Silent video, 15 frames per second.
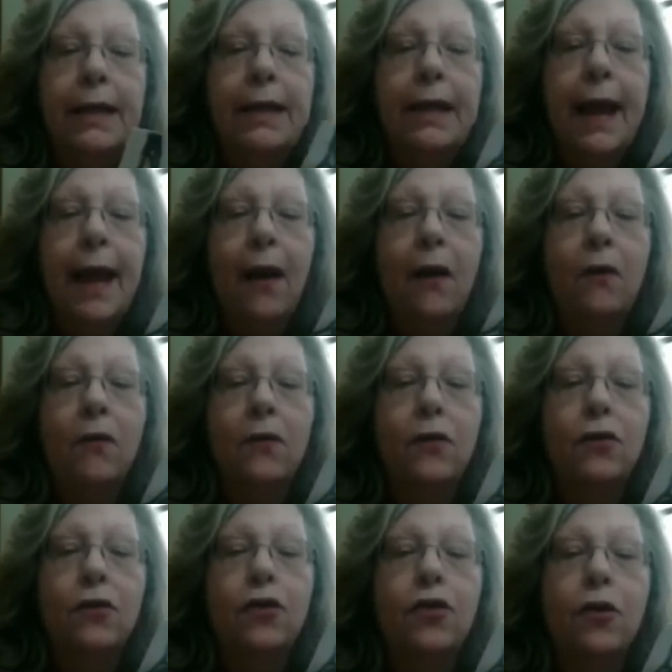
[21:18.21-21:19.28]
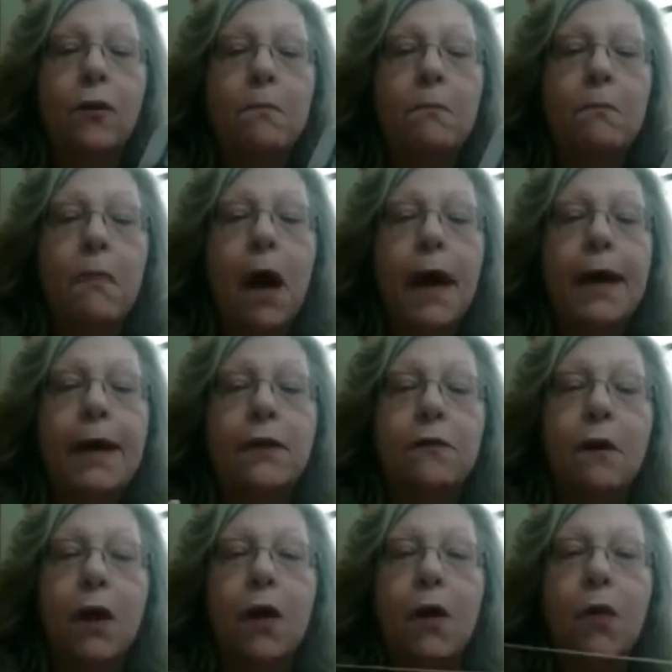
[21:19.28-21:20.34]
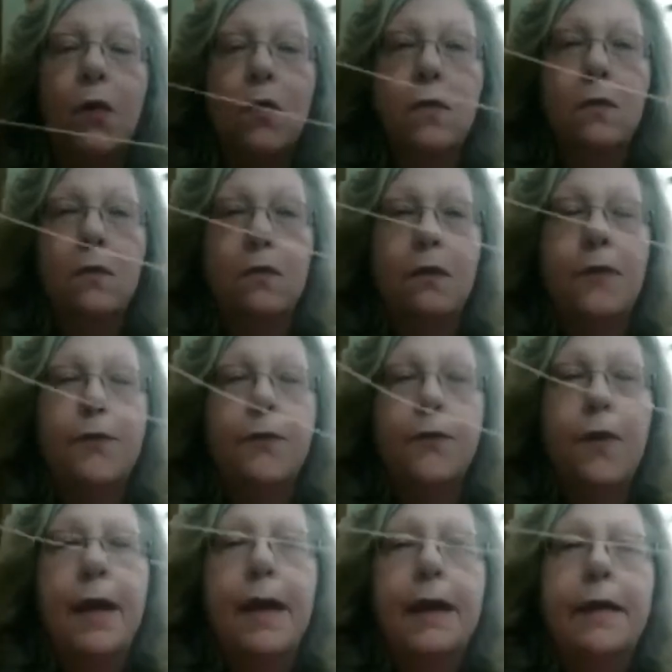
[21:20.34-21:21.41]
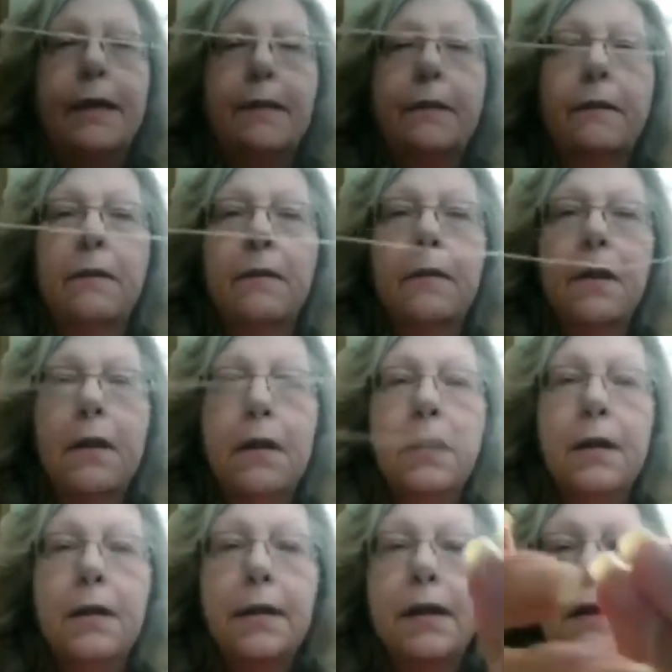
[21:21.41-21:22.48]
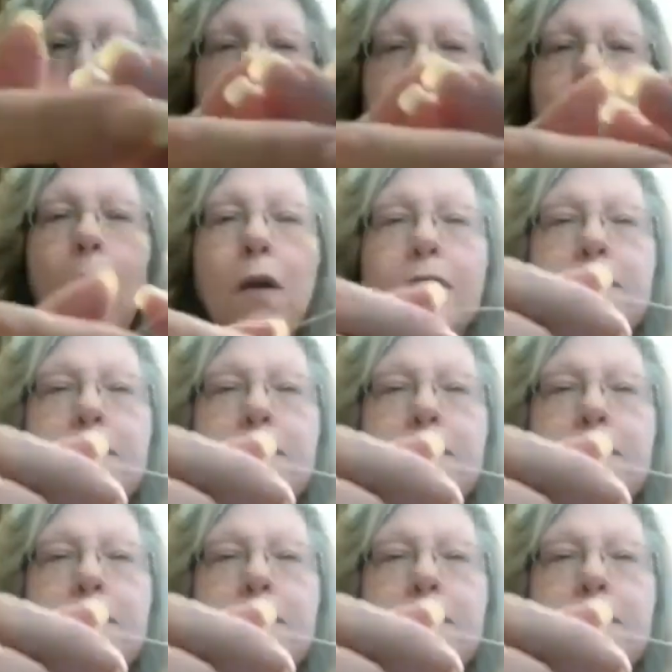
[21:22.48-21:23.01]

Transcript: Now, your micro thread, can you all